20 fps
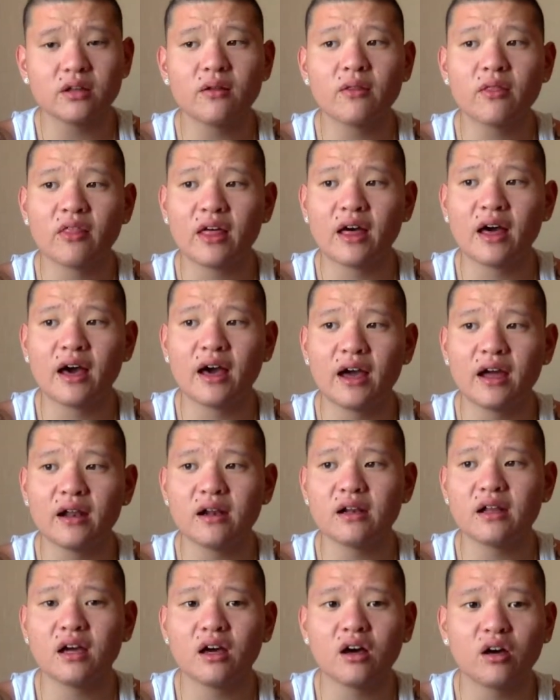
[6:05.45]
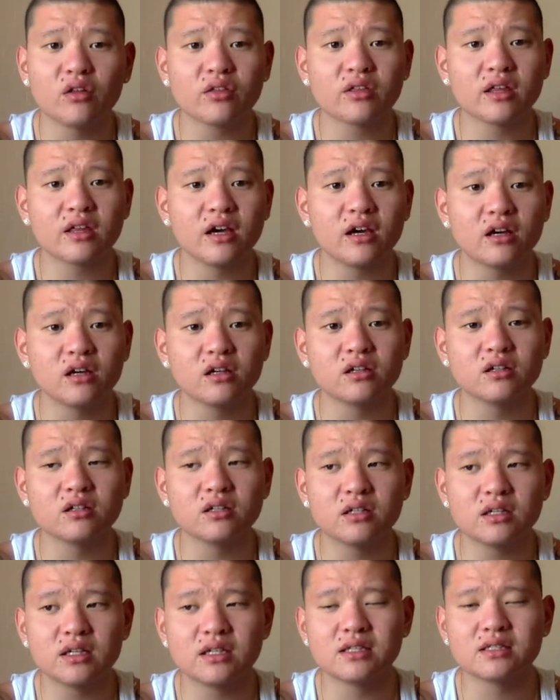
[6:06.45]
that healthcare
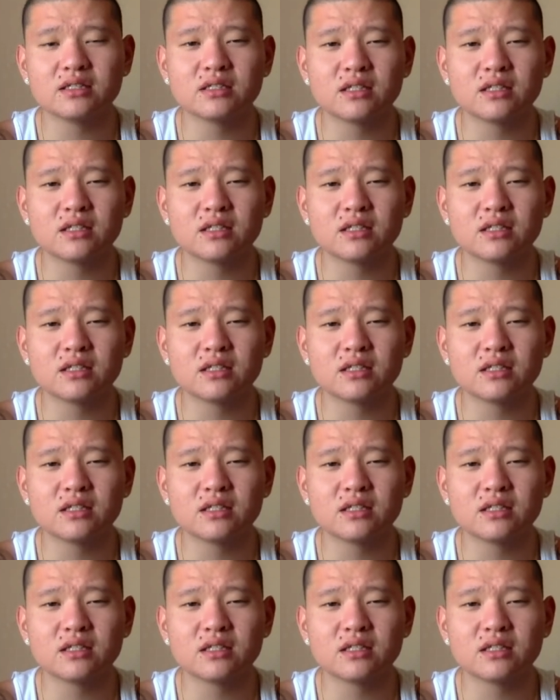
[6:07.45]
is